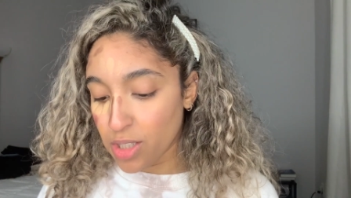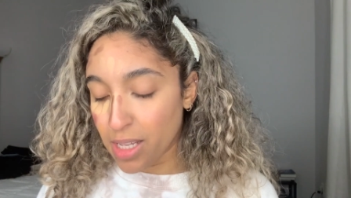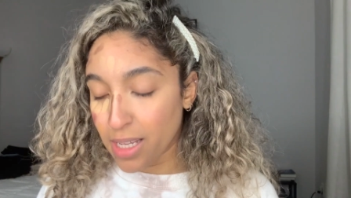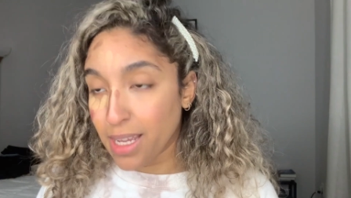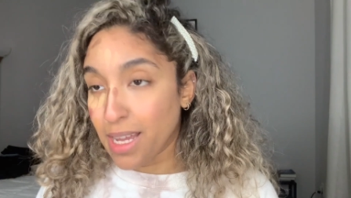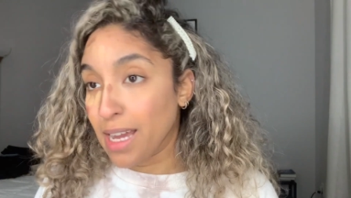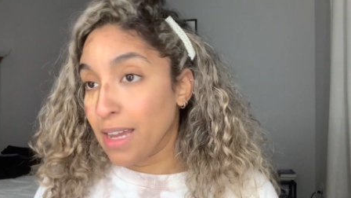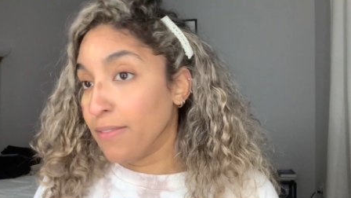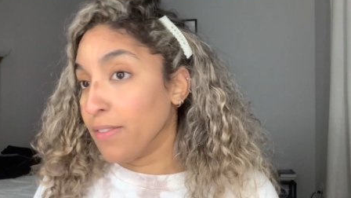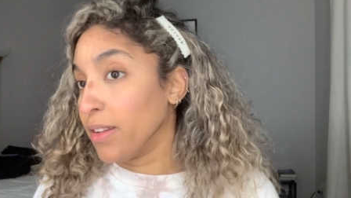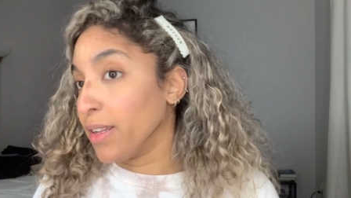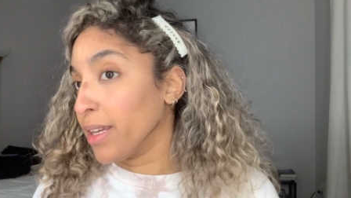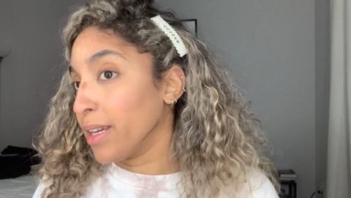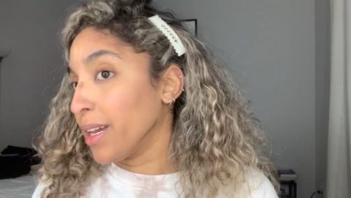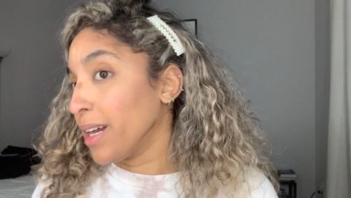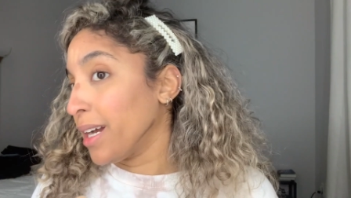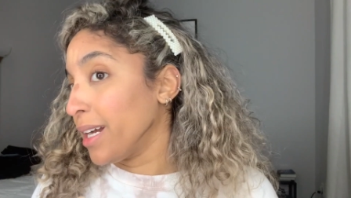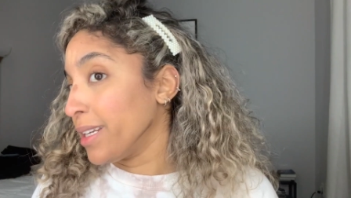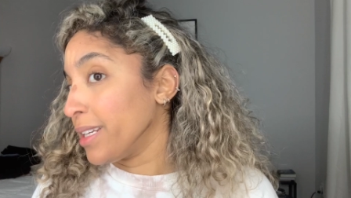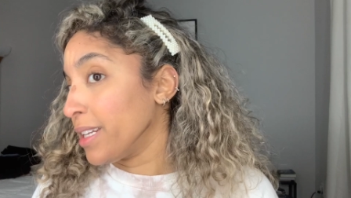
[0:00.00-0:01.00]
like I feel like
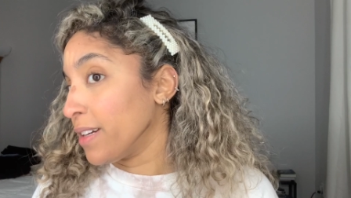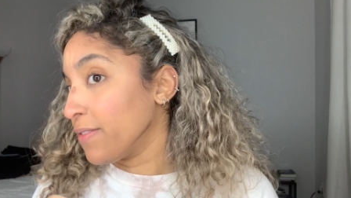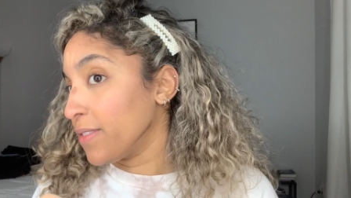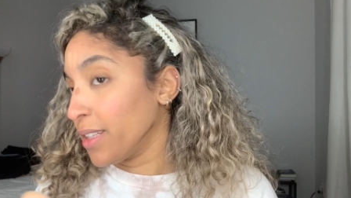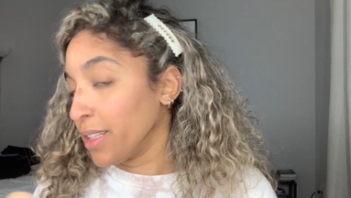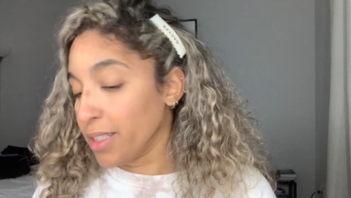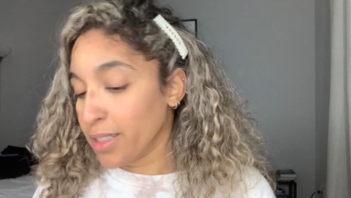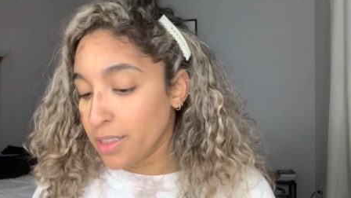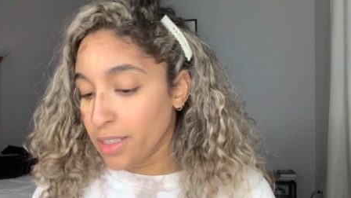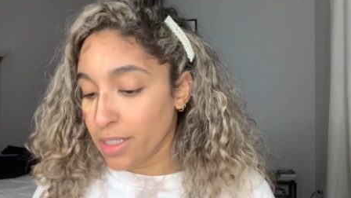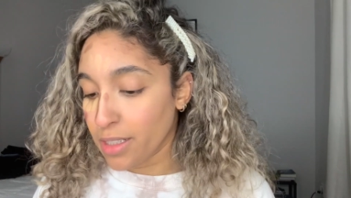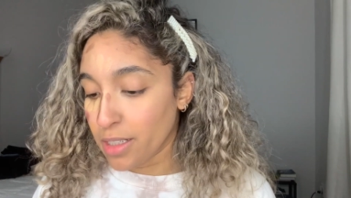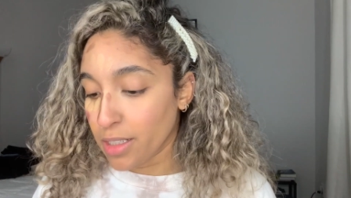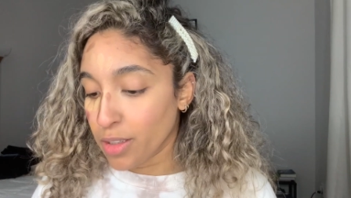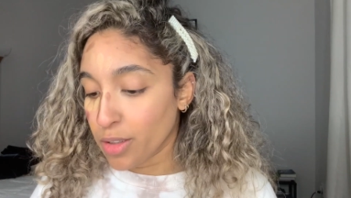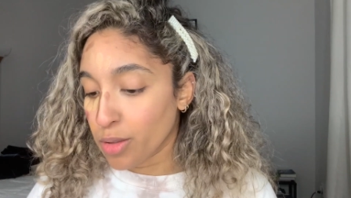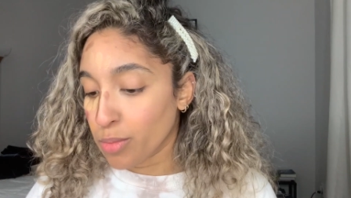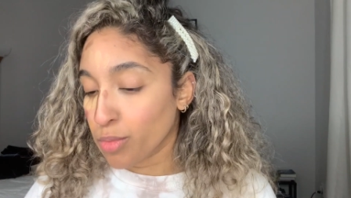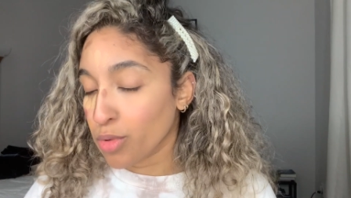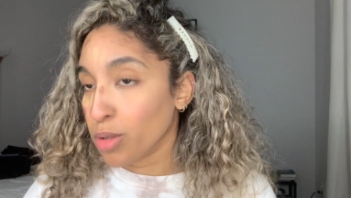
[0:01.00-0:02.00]
I definitely need a
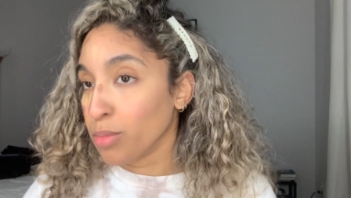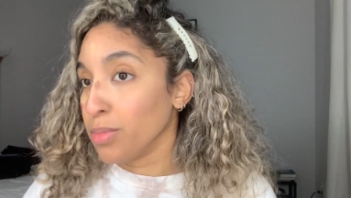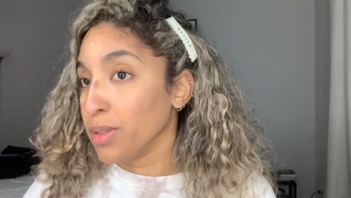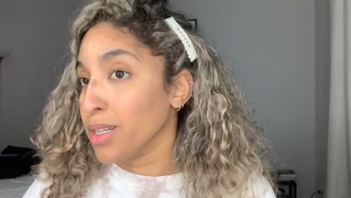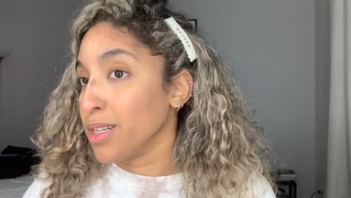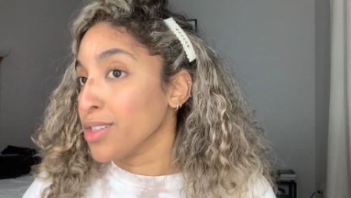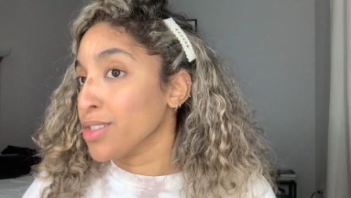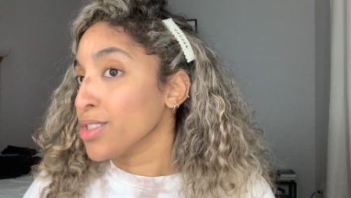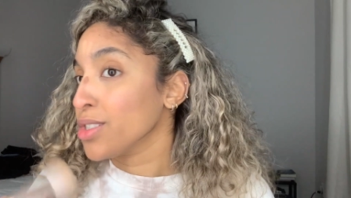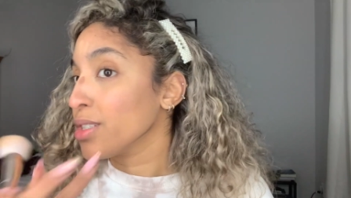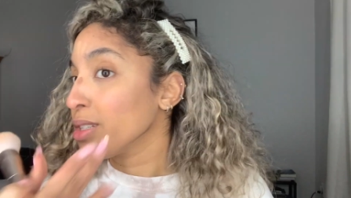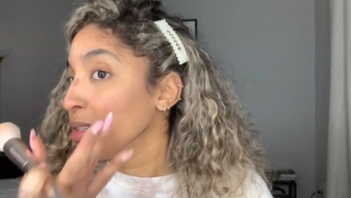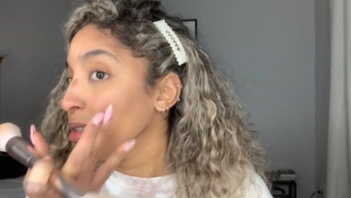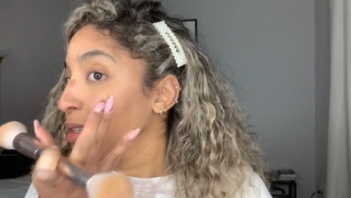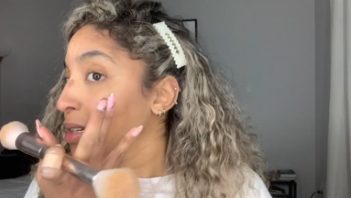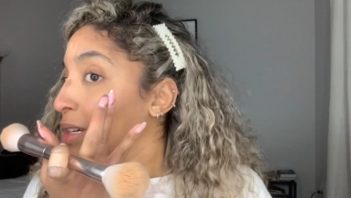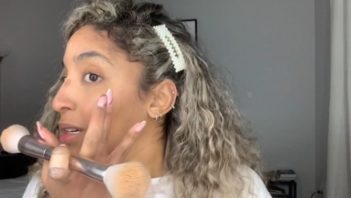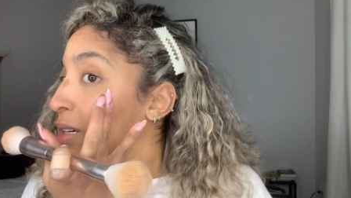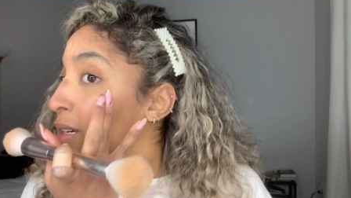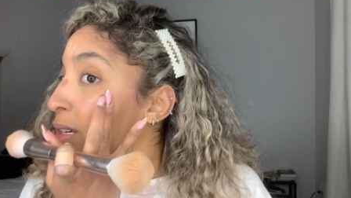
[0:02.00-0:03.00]
little more blush,
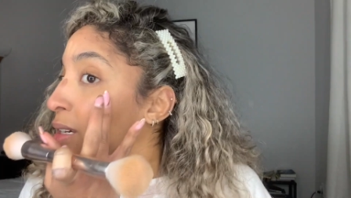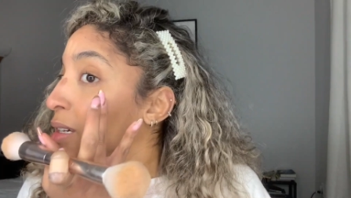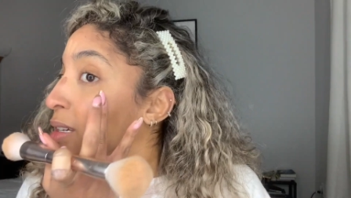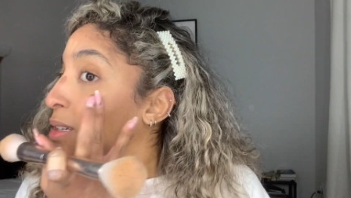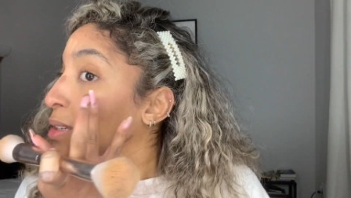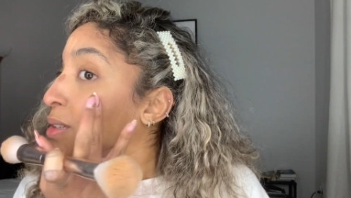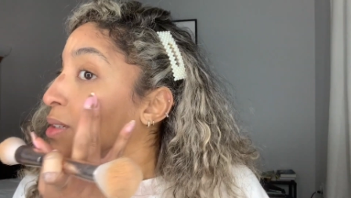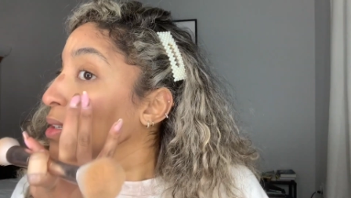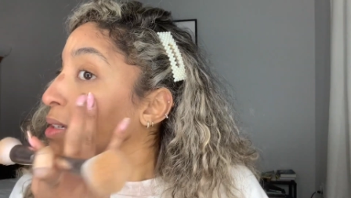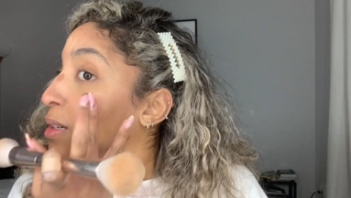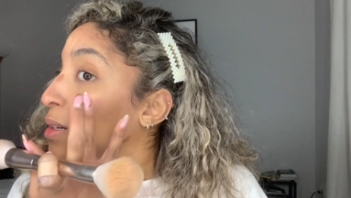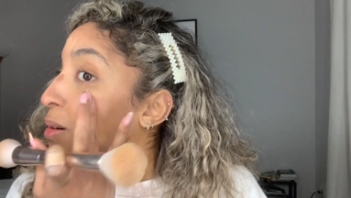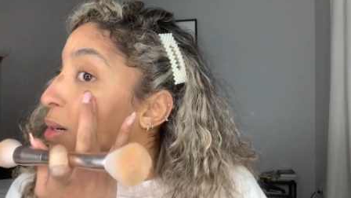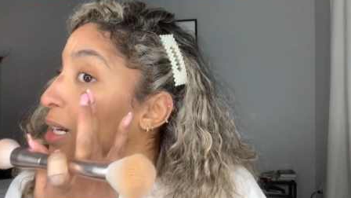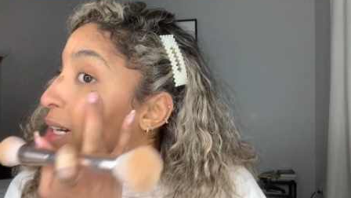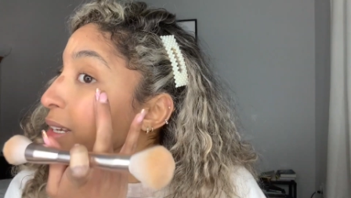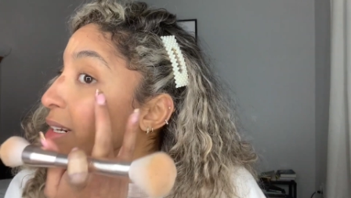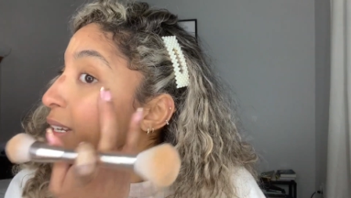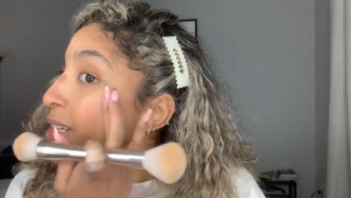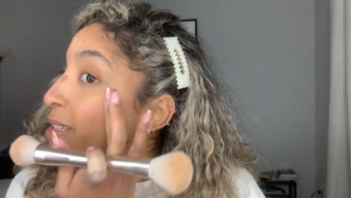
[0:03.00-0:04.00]
you can go
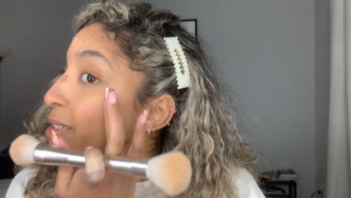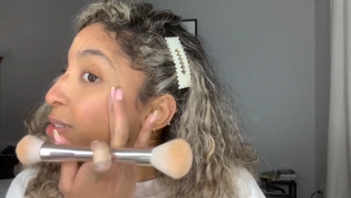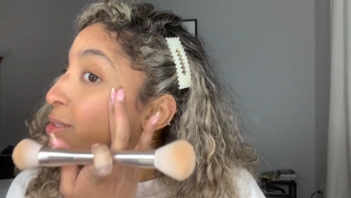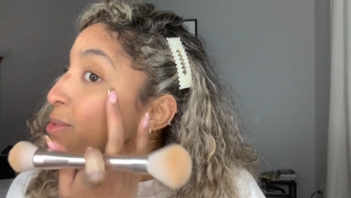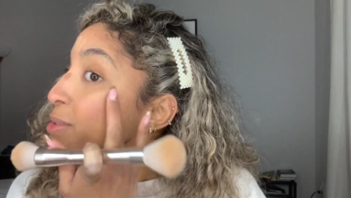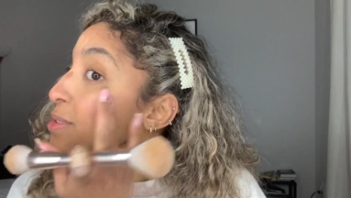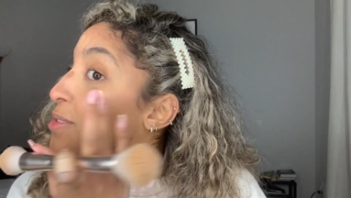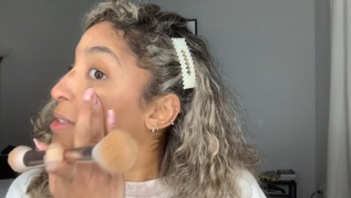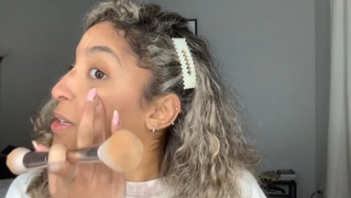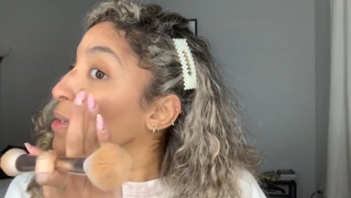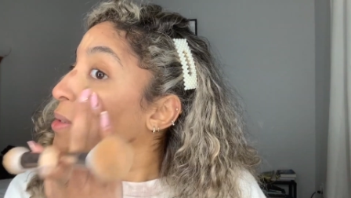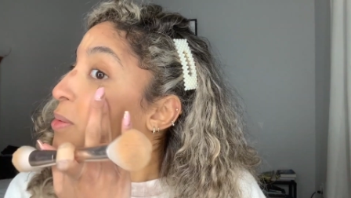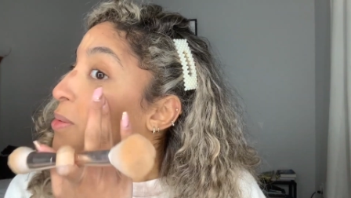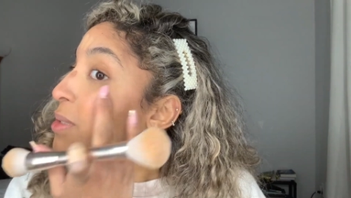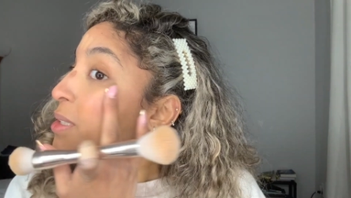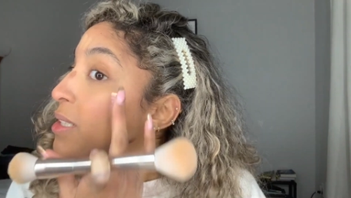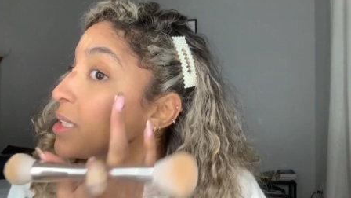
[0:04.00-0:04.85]
ahead and do so.